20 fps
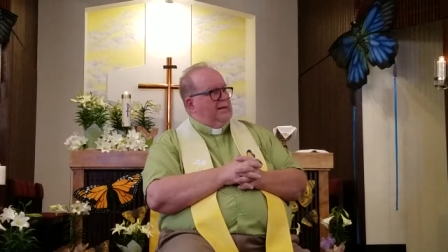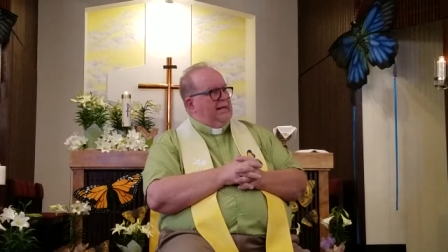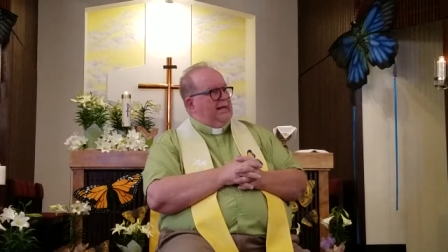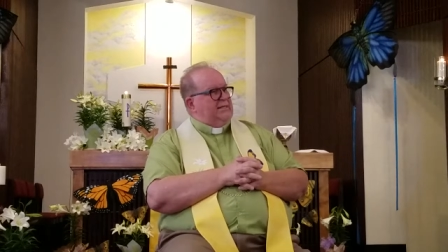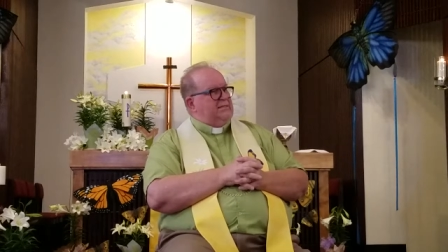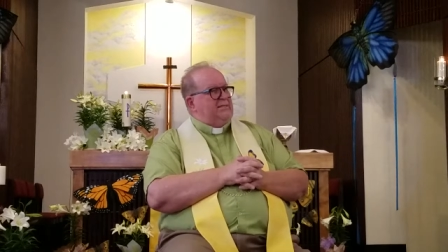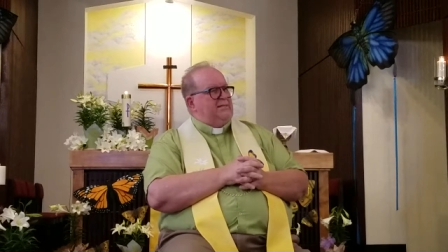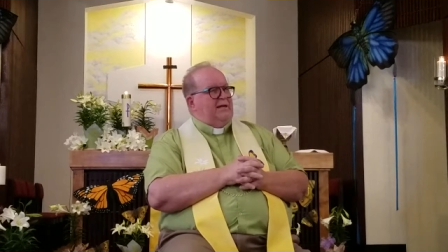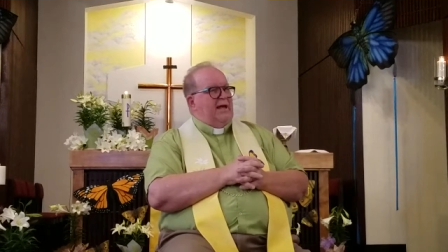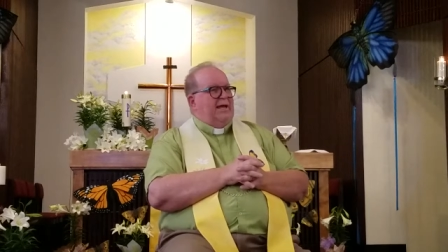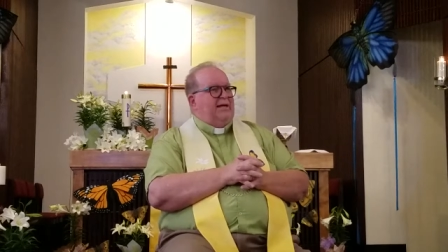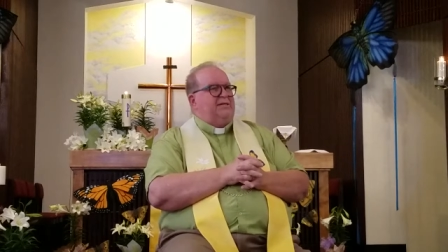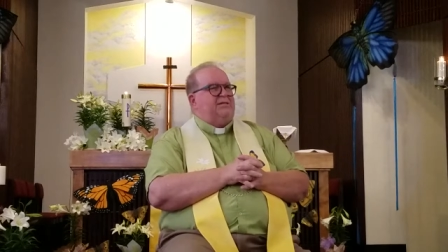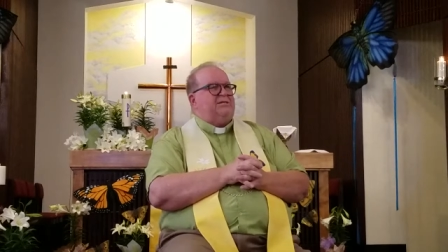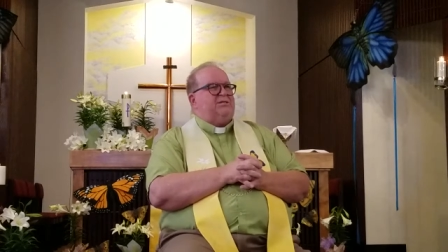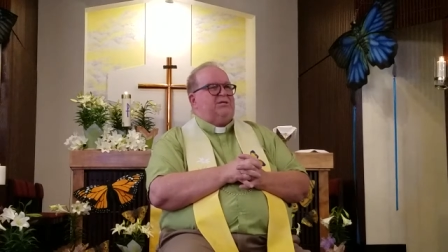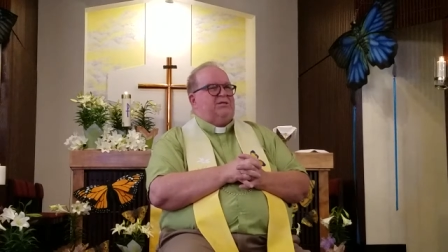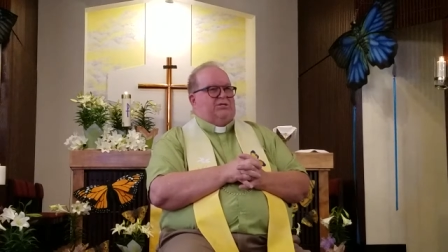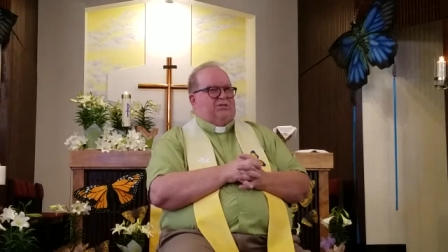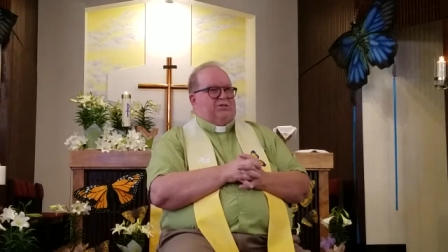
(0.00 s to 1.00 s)
It's
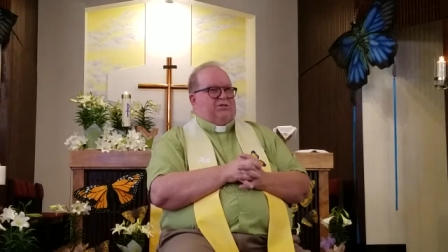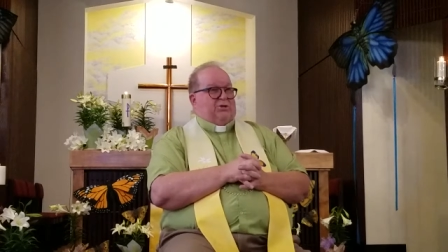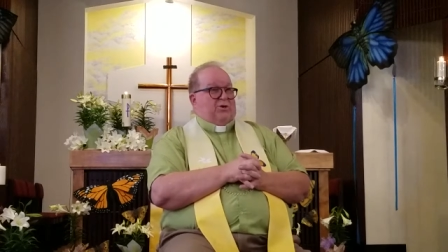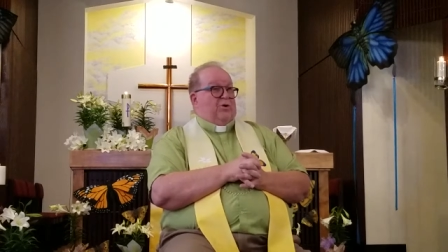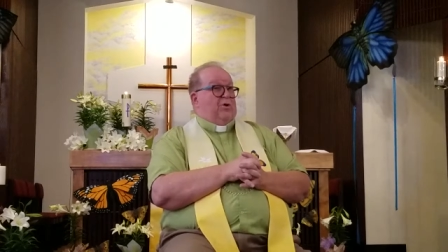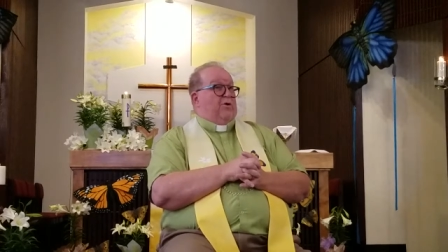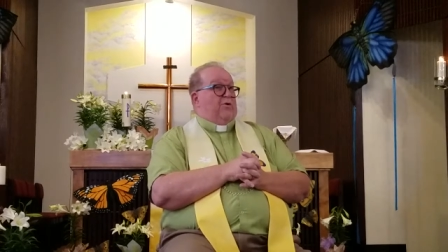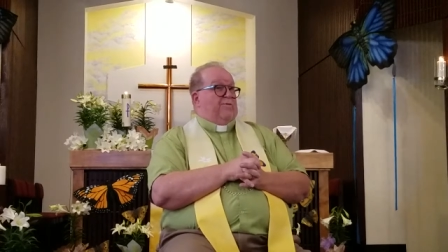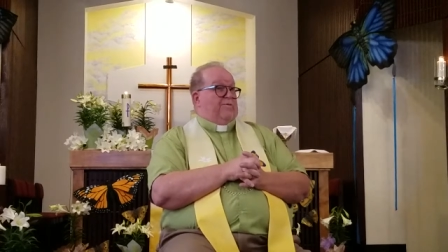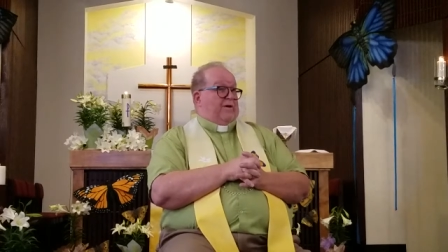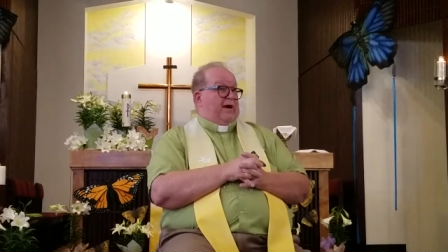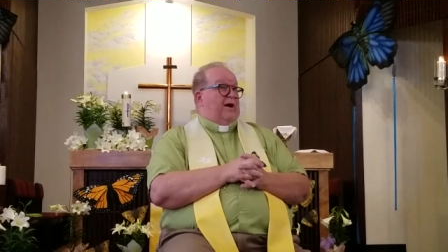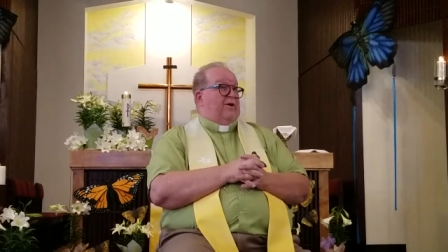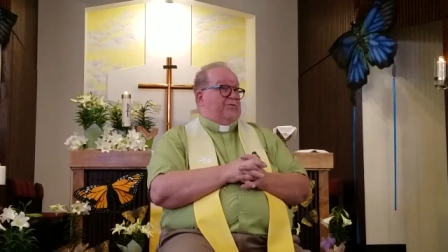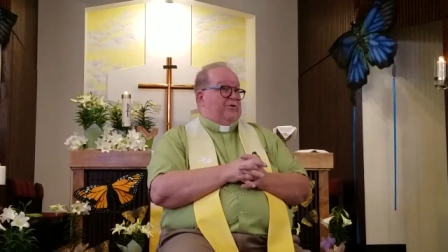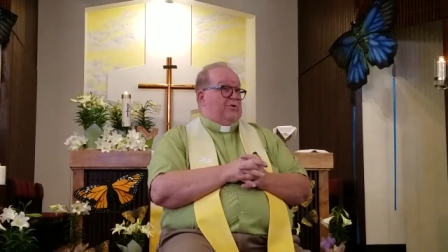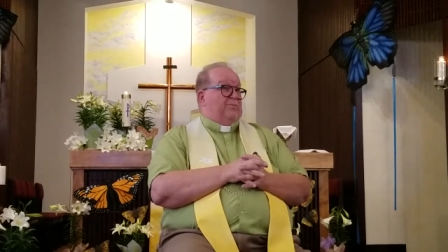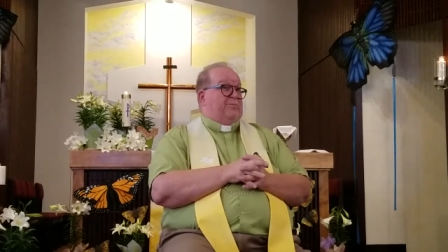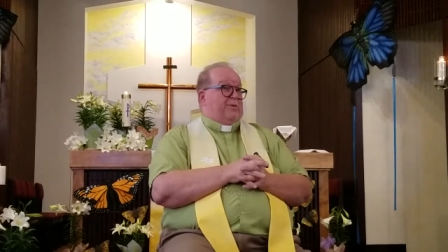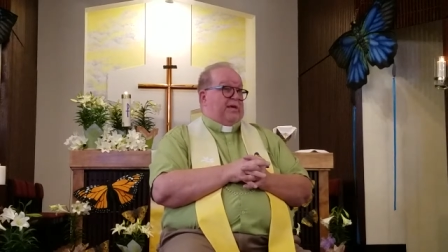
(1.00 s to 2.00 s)
nice to serve
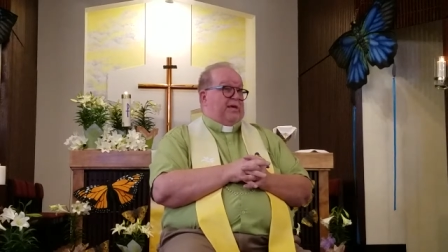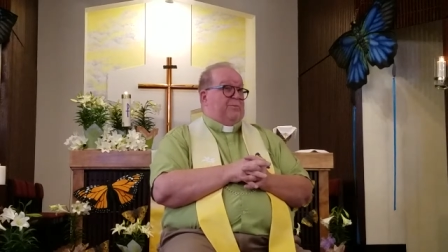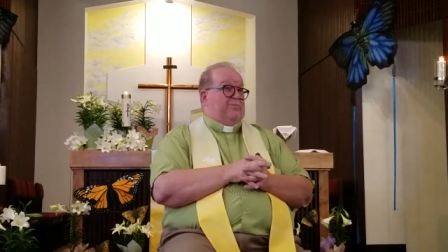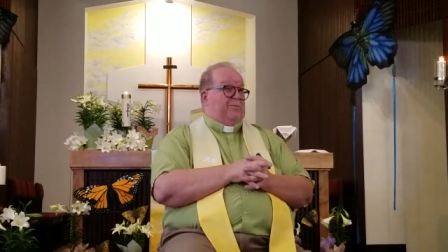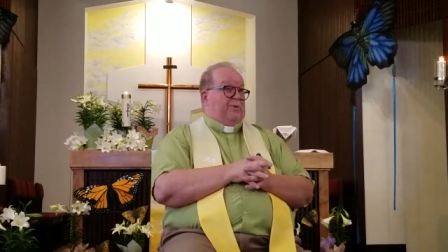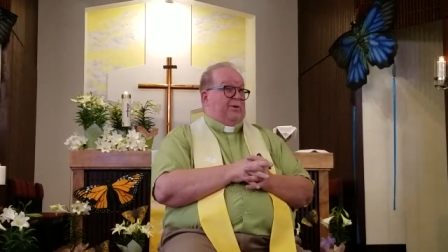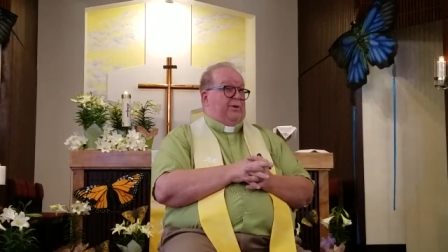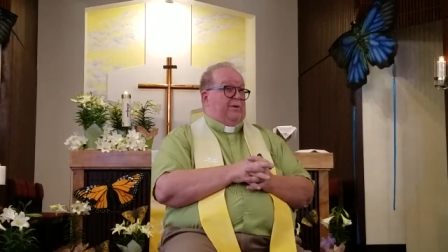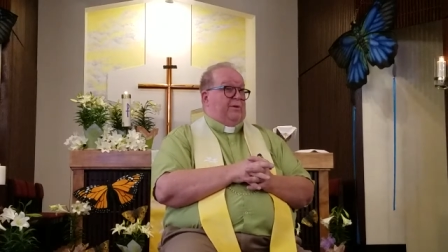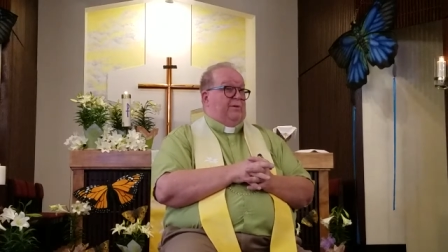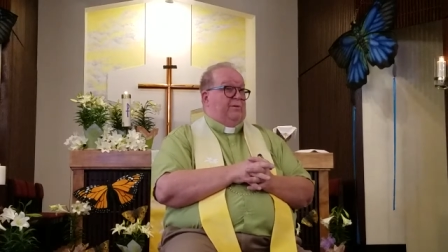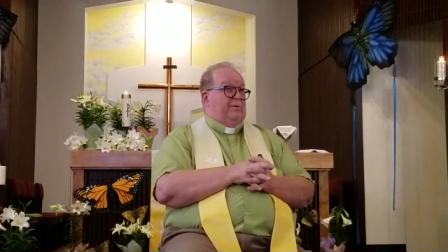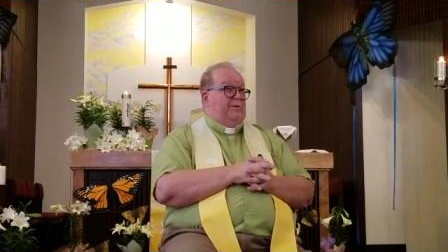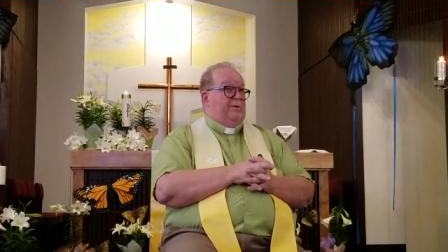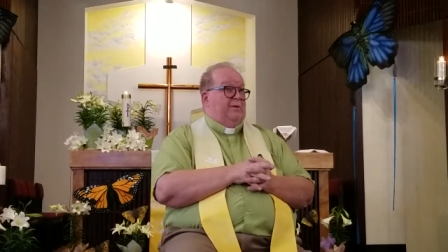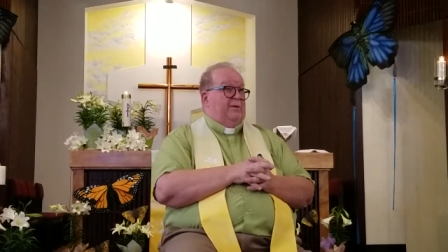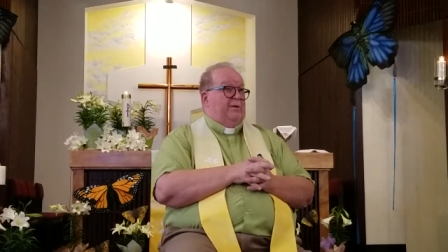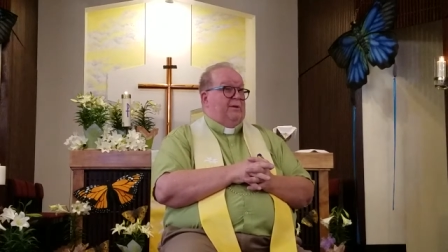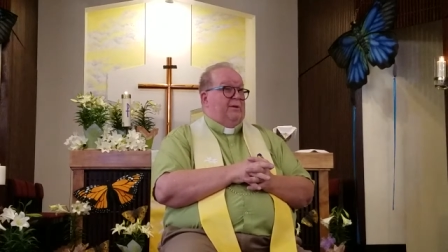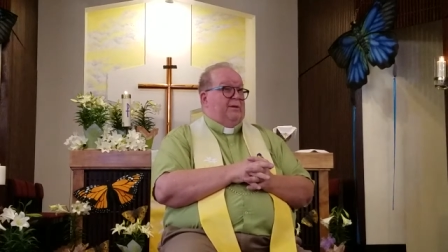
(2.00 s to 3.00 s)
other people.
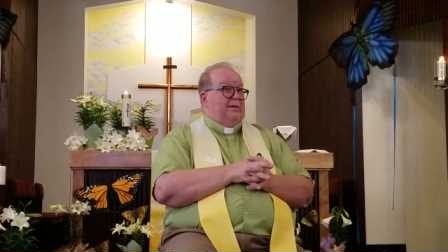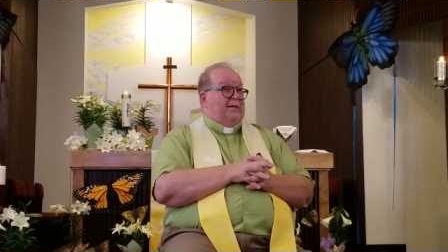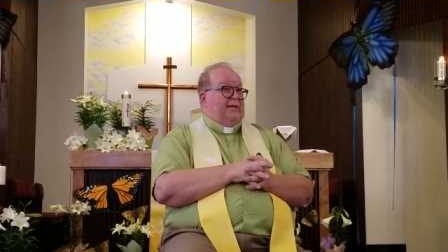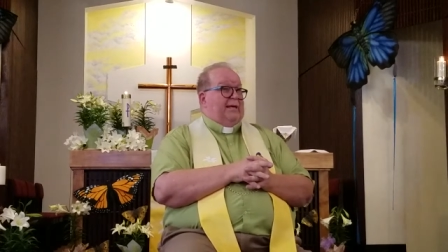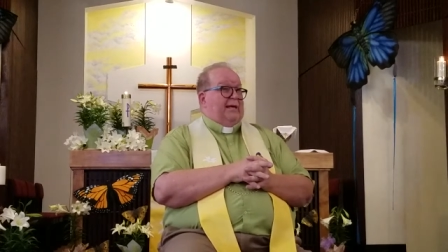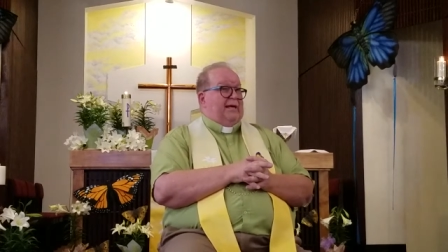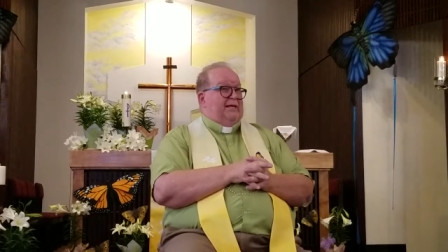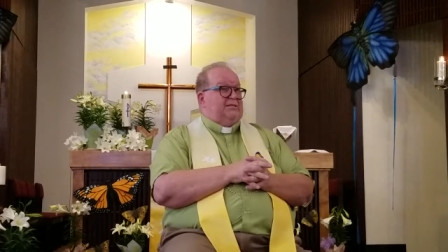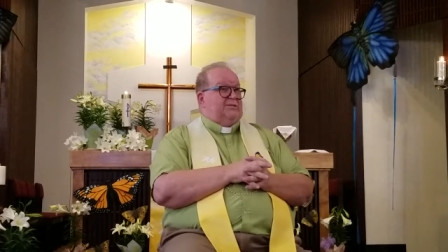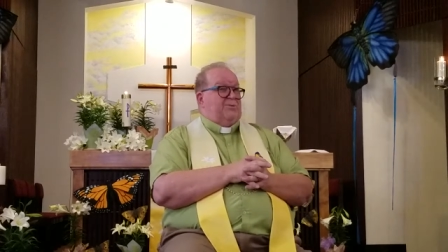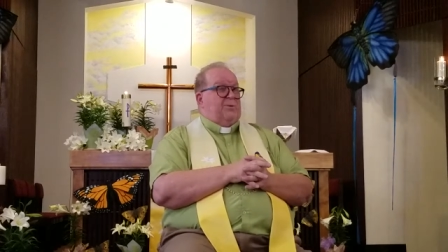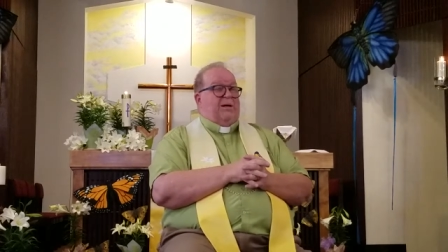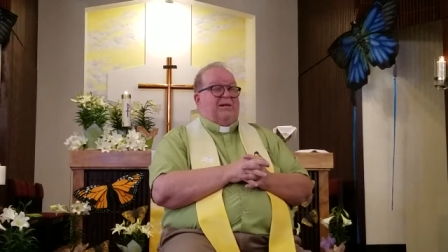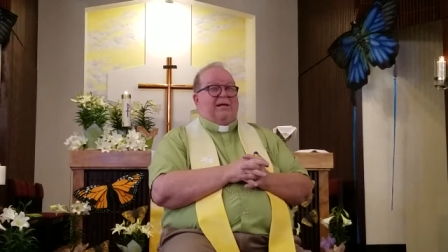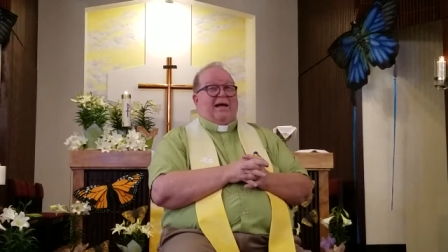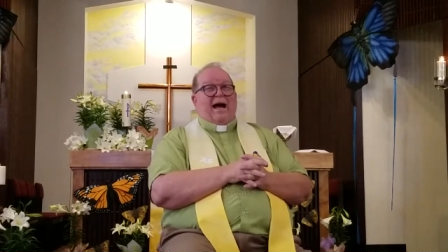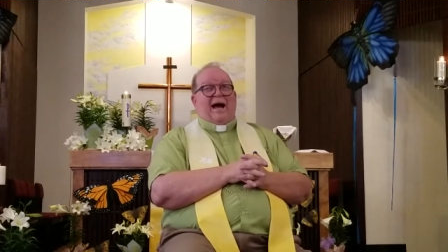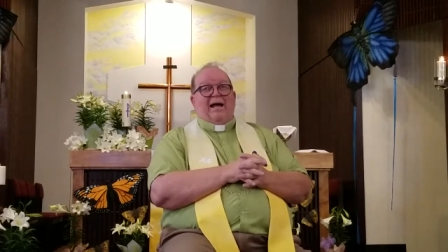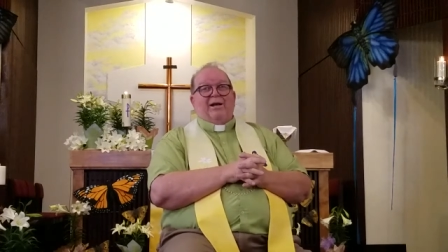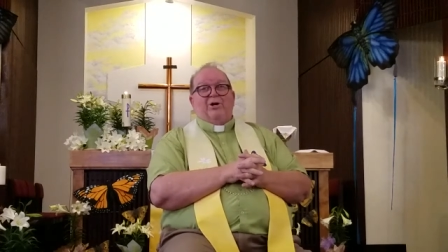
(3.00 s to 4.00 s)
It's
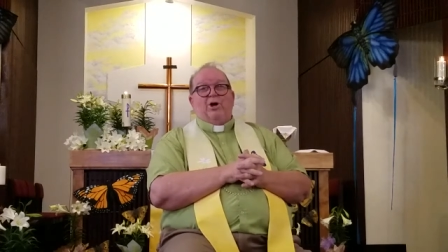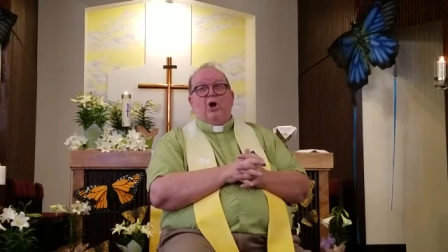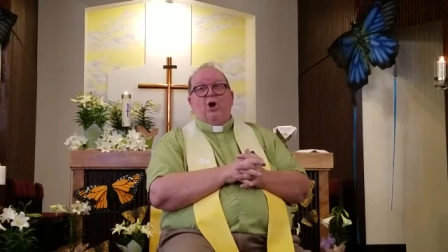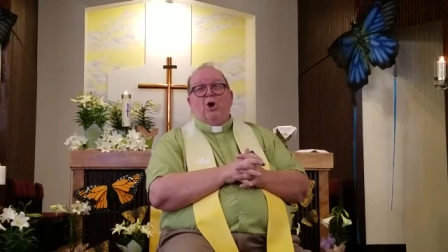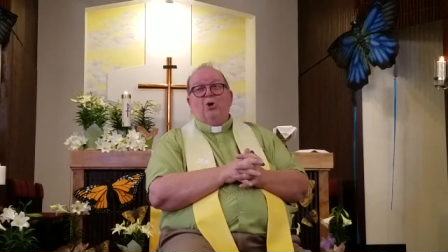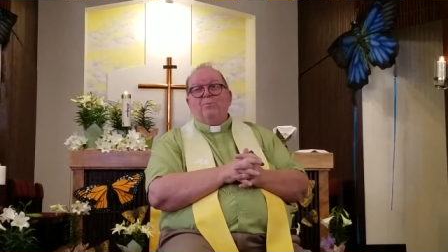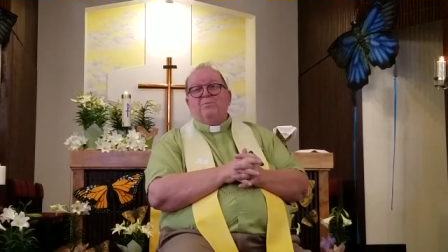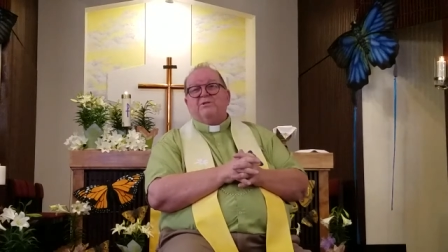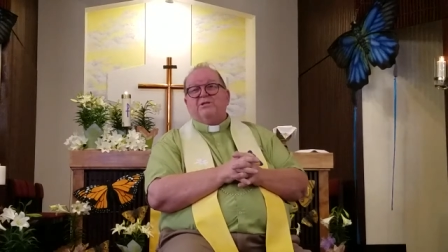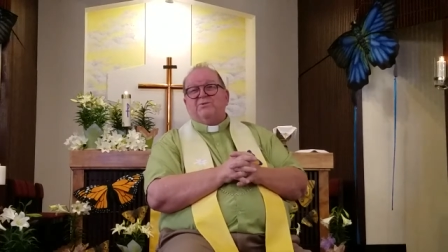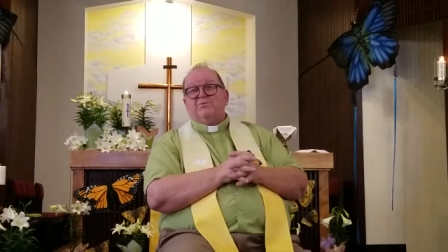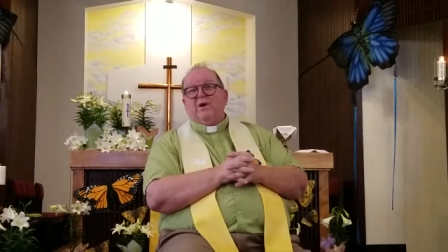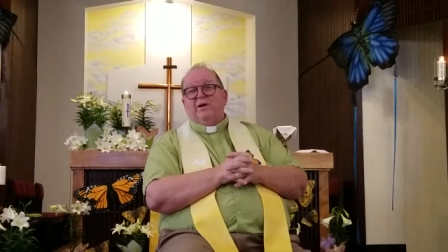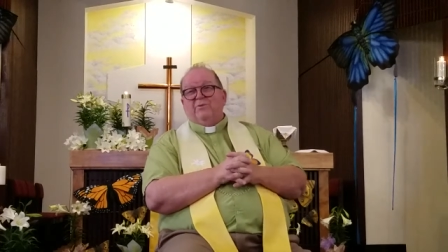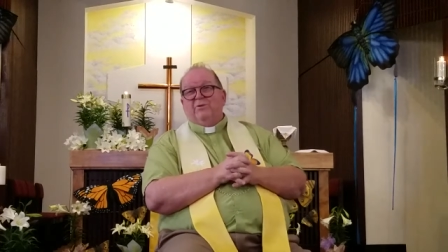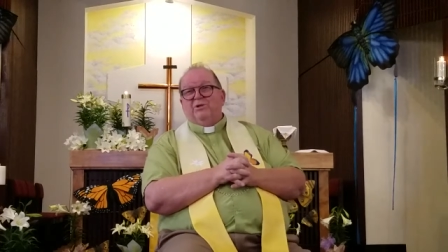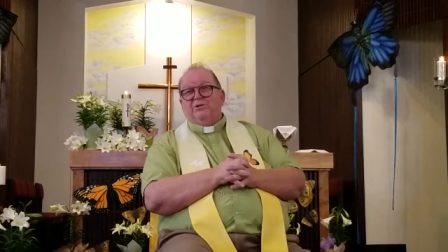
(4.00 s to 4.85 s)
what God hopes we